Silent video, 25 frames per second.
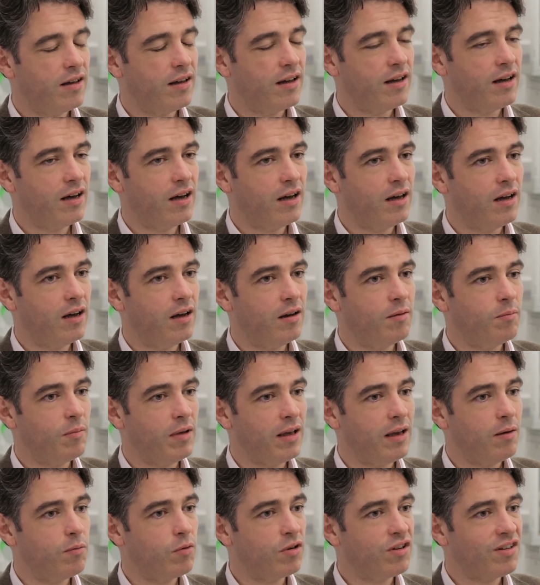um,
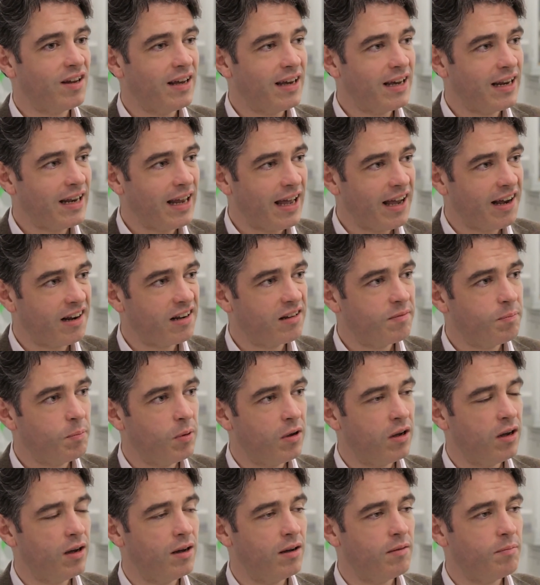it would take an
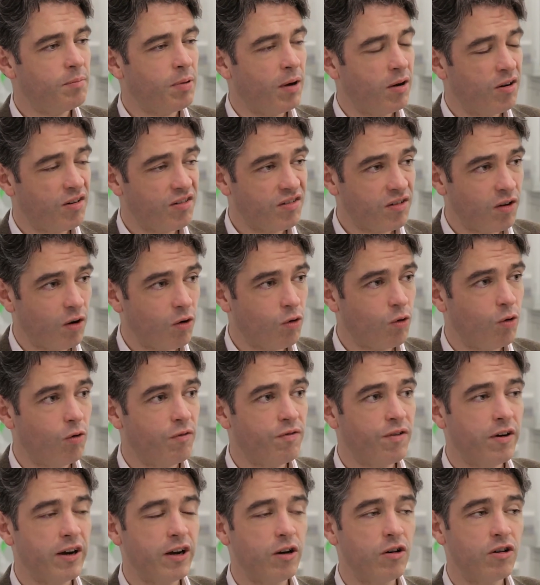expert postdoc or
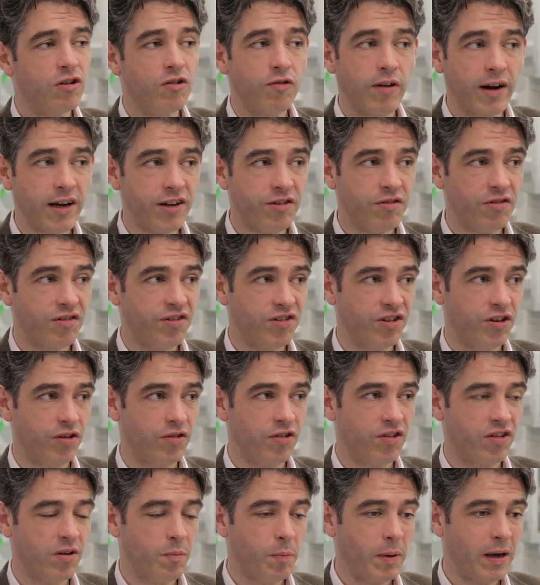very good graduate
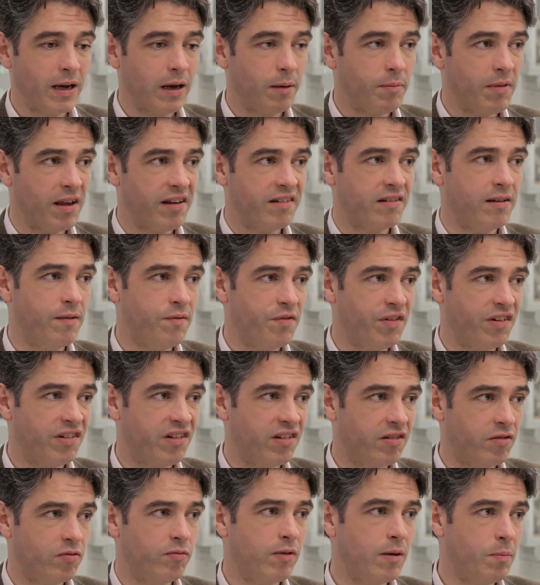student to pick up that
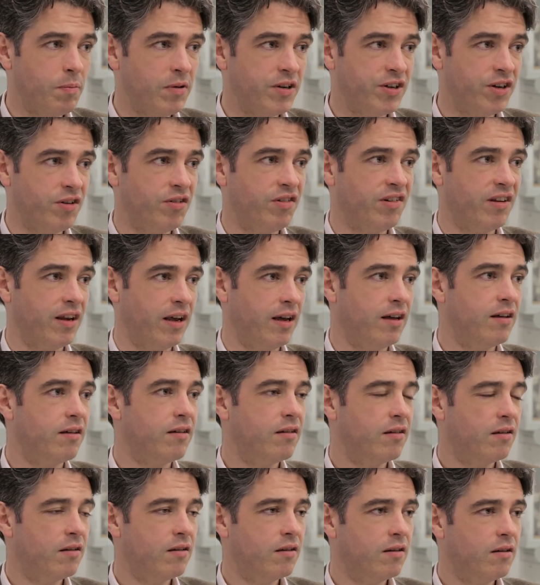synthesis and reproduce it.
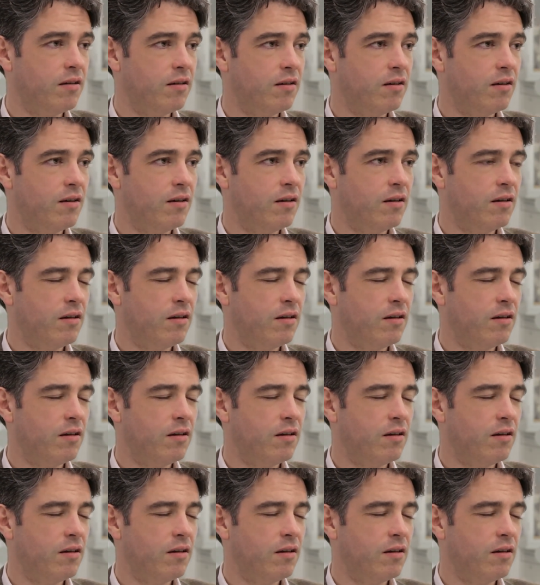Yeah.